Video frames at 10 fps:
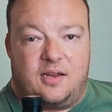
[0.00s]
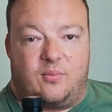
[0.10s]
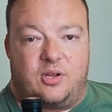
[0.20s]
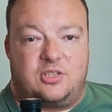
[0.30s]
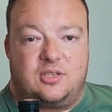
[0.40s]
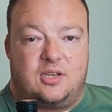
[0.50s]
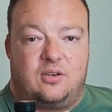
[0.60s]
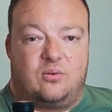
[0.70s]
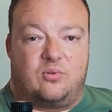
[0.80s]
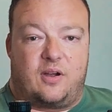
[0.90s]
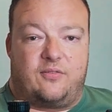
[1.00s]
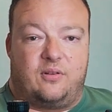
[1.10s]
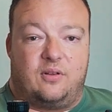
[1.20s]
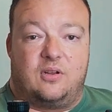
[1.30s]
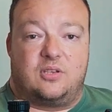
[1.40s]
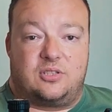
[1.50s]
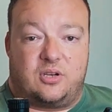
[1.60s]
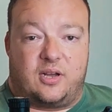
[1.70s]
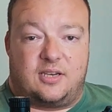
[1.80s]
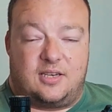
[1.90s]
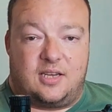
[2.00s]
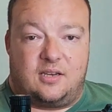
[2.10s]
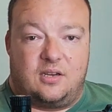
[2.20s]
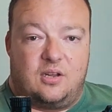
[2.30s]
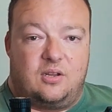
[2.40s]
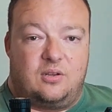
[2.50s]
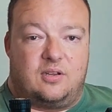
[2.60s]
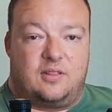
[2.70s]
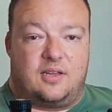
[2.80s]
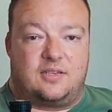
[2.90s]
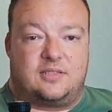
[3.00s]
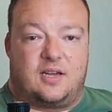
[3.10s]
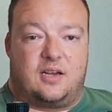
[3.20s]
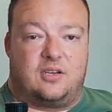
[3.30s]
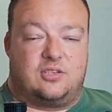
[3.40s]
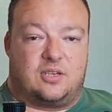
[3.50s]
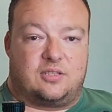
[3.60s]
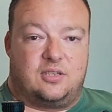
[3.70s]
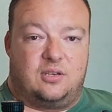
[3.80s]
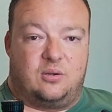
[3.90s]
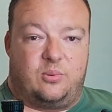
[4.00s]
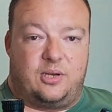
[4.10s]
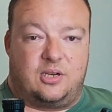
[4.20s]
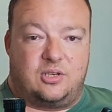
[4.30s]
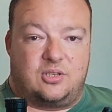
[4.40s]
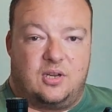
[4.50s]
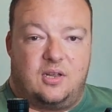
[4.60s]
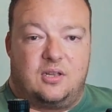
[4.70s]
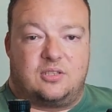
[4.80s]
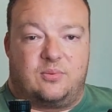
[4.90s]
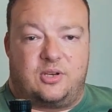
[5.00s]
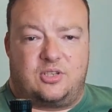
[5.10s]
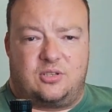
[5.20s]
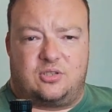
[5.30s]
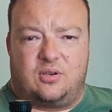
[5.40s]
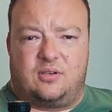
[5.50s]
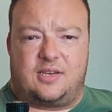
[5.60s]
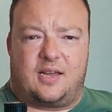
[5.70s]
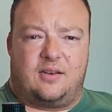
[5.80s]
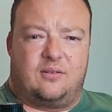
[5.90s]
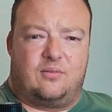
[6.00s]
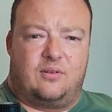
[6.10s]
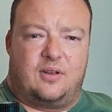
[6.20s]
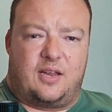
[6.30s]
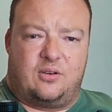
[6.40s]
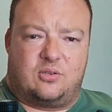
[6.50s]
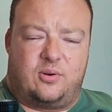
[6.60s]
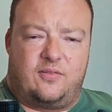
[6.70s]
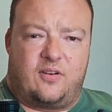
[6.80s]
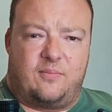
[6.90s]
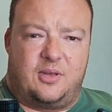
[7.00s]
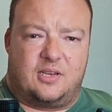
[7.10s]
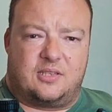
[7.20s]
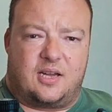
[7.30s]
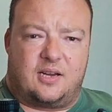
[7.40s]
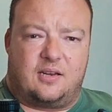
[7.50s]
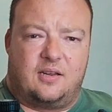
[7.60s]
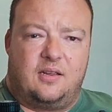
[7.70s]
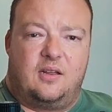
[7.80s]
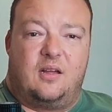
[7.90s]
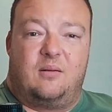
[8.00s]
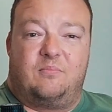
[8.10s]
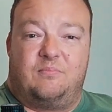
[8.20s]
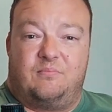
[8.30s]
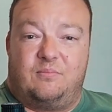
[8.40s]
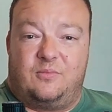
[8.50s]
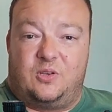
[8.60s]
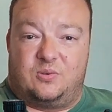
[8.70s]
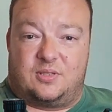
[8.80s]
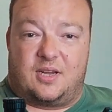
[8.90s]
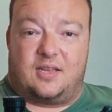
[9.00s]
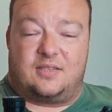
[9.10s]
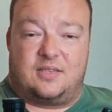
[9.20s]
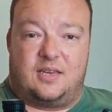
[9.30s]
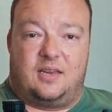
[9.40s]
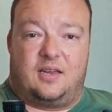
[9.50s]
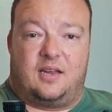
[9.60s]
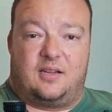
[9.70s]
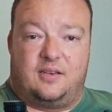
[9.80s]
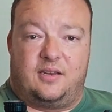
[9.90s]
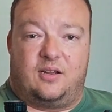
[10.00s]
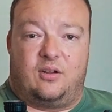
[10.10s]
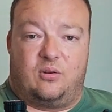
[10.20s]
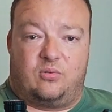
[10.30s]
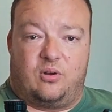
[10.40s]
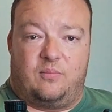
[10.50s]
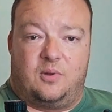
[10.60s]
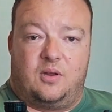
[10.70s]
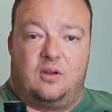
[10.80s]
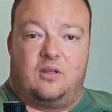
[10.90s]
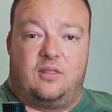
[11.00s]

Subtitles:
Now, once you get your rifle sighted in, you can then start adjusting your windage. So once you shoot down at your 25 meter target, you'll start seeing a clear group.